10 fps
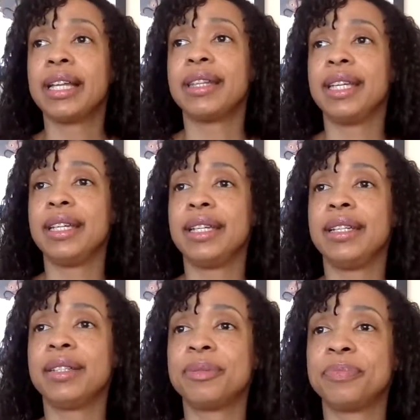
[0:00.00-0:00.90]

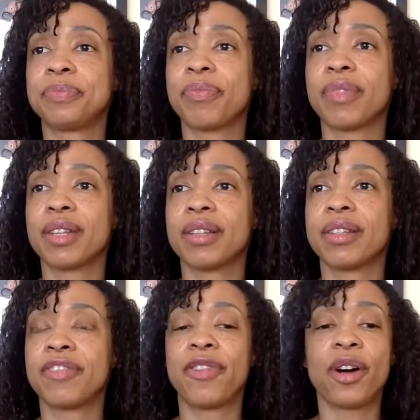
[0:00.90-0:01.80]
The
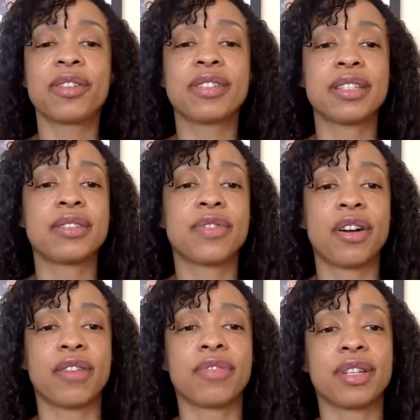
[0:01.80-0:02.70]
false sense of
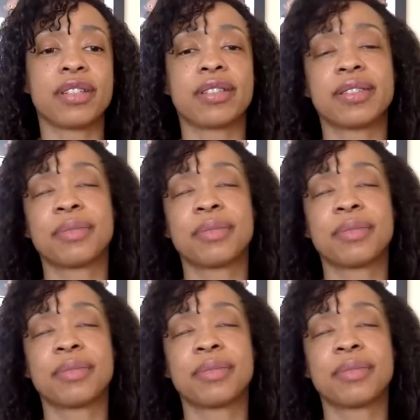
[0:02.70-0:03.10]
confidence.